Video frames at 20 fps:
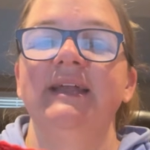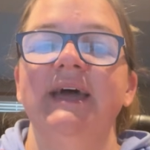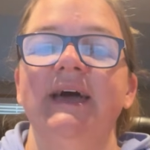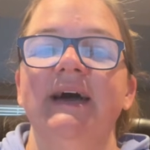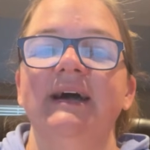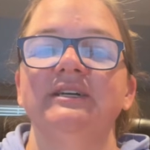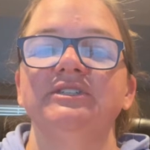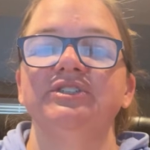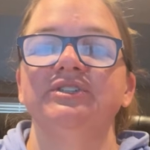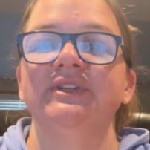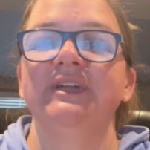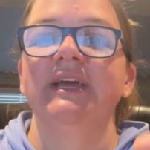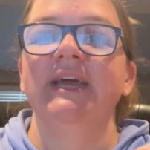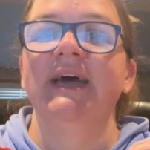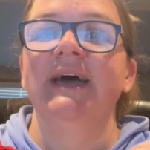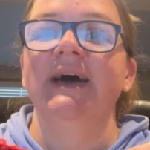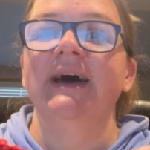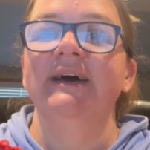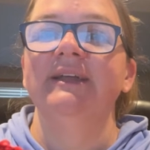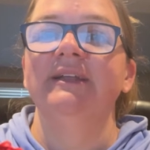actually
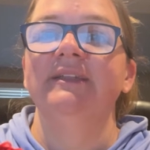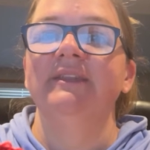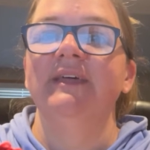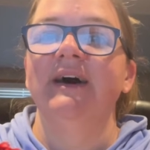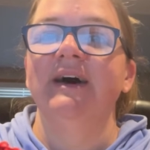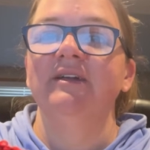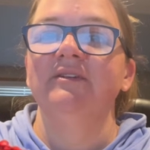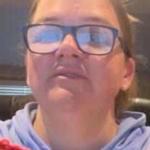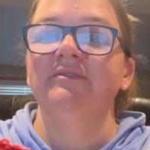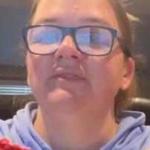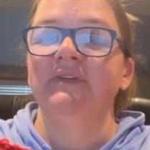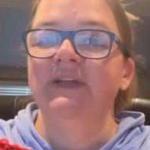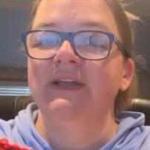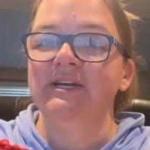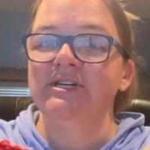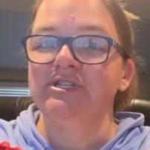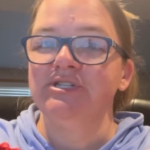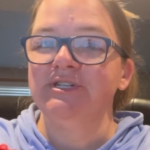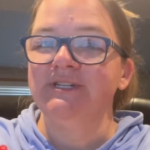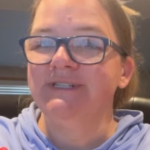had that
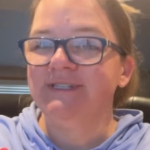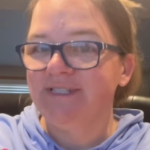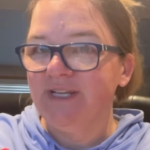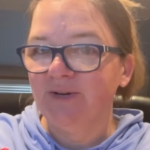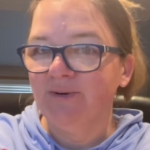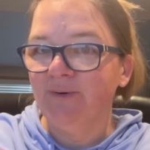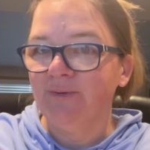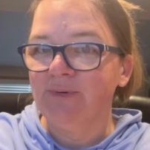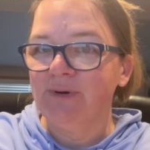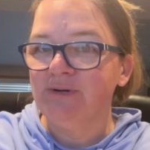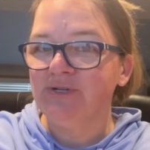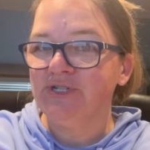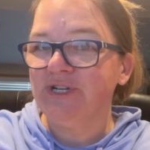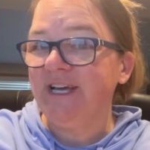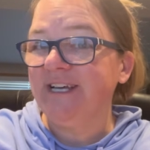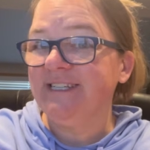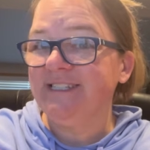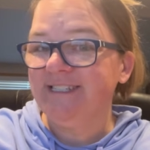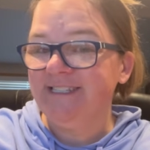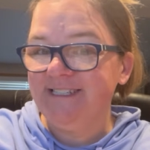finished single
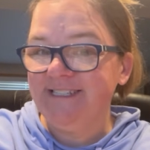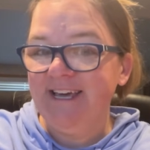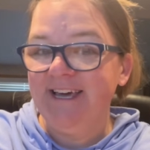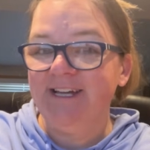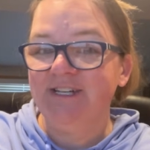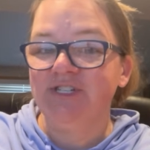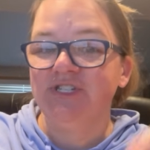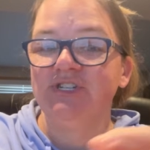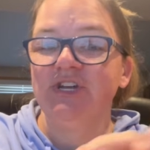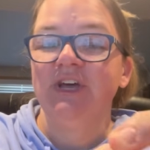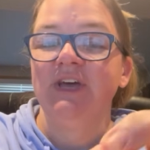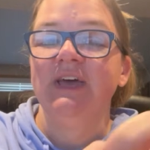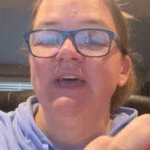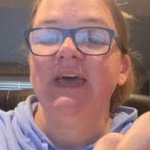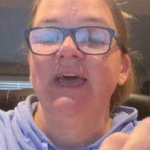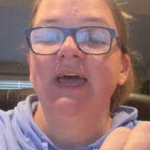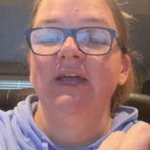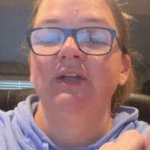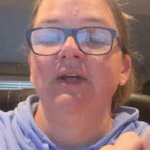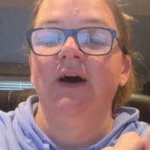crochet stitch
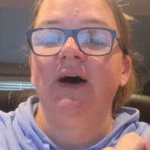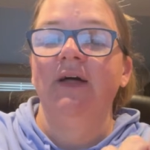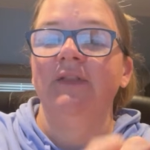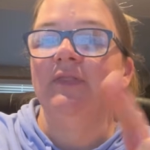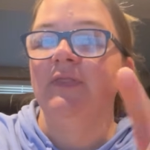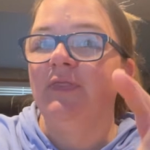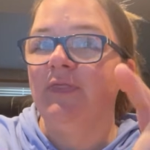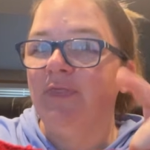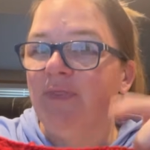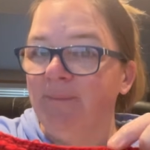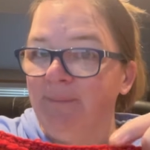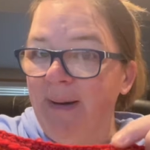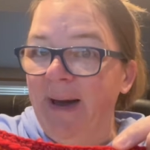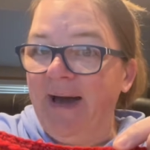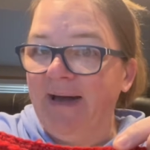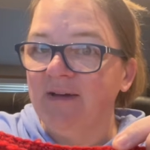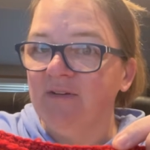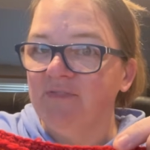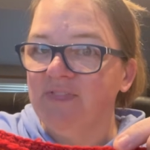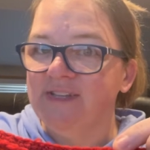and not the
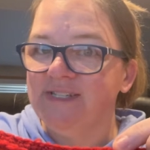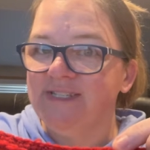back of the